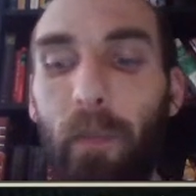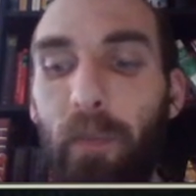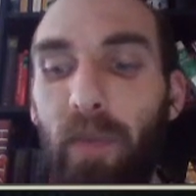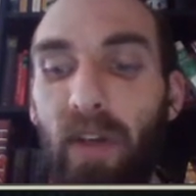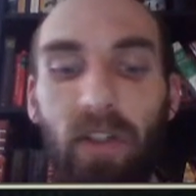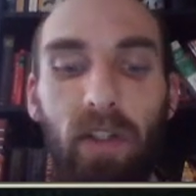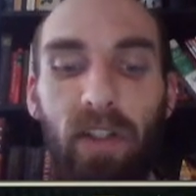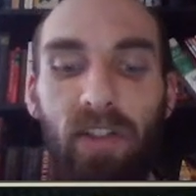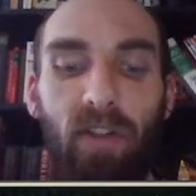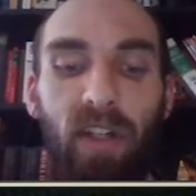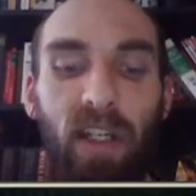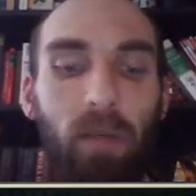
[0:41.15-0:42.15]
You have to. It's all
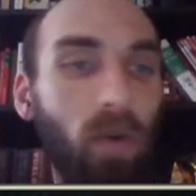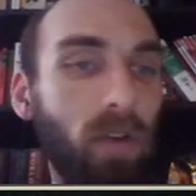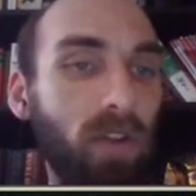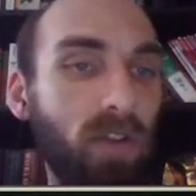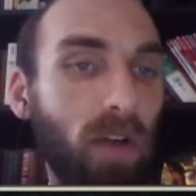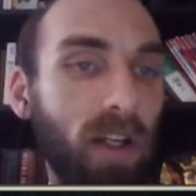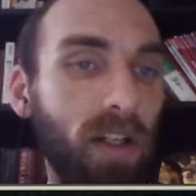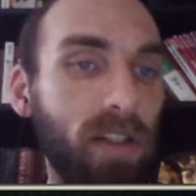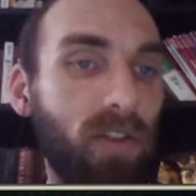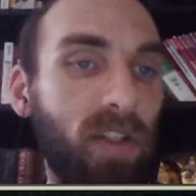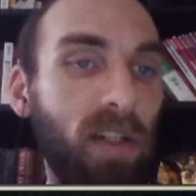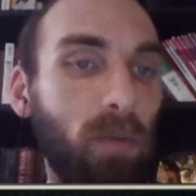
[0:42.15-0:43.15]
keyboard shortcuts or
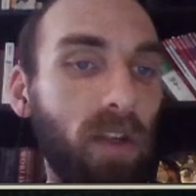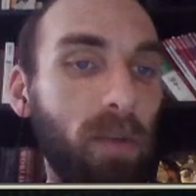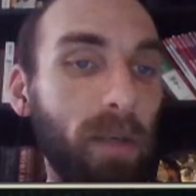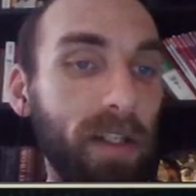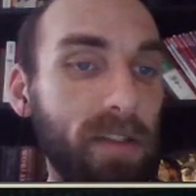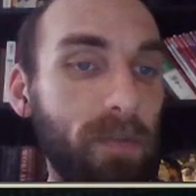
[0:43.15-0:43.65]
keyboard commands.